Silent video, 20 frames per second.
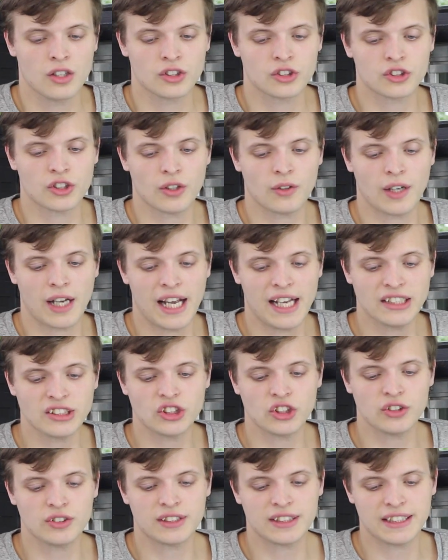So
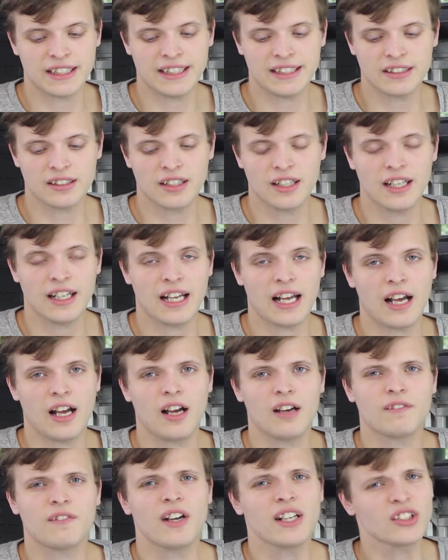as you've seen,
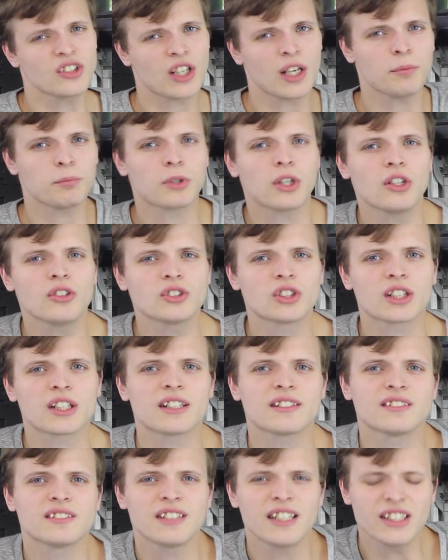Final Cut Pro took
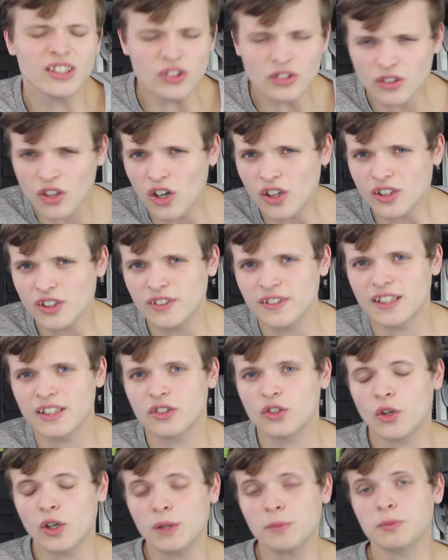a little longer
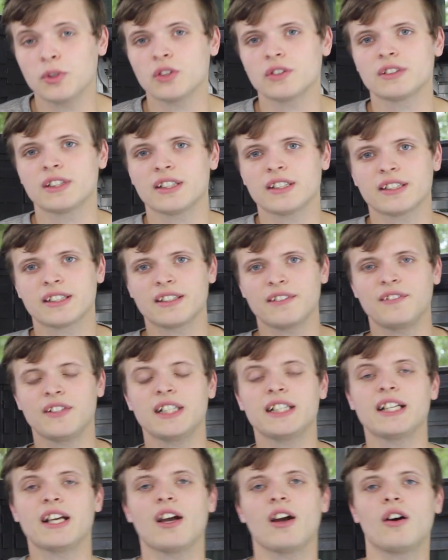than normal during the
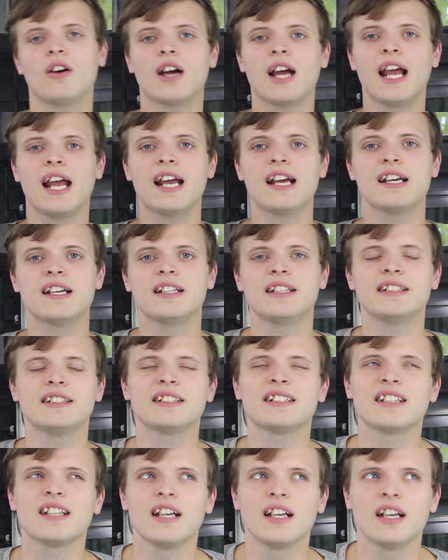video,
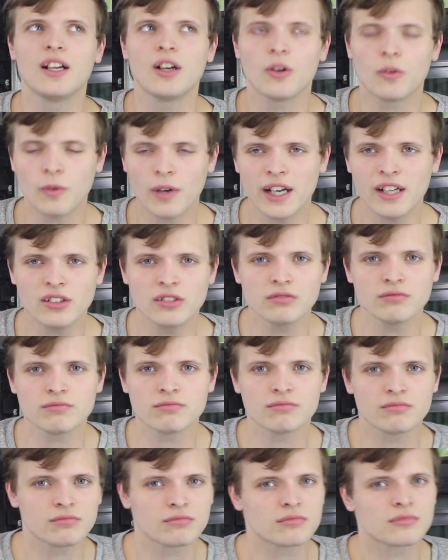and well,
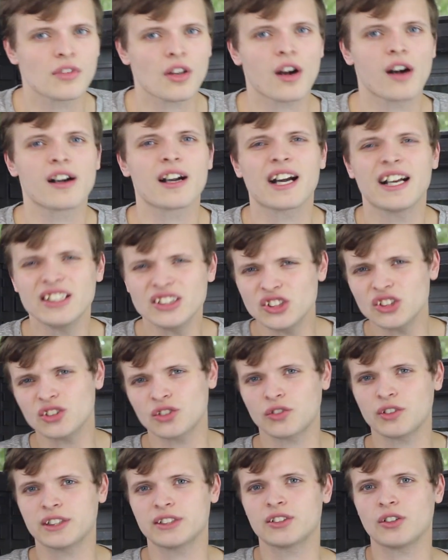it
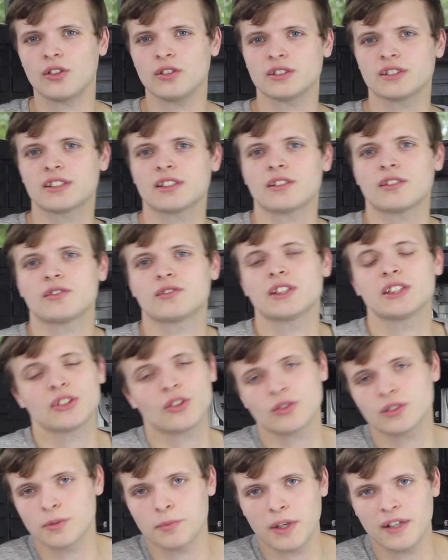just results.
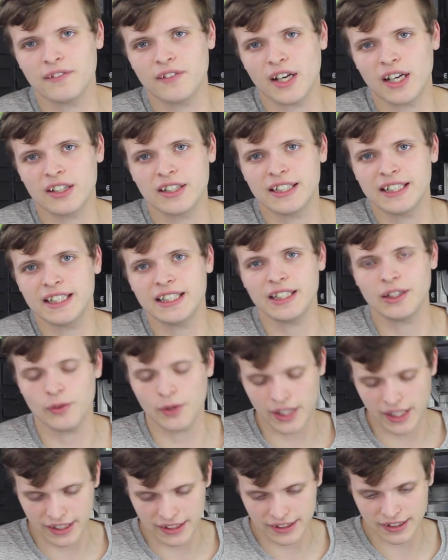Results may vary
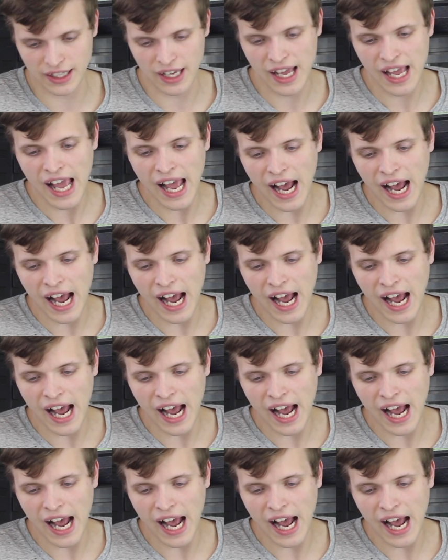anyways.